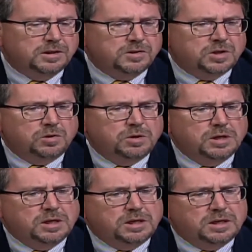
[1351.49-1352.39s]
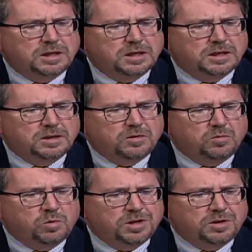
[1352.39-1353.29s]
So
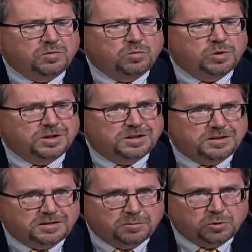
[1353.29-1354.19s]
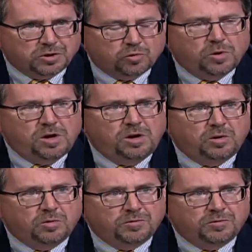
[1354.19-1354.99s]
what the withdrawal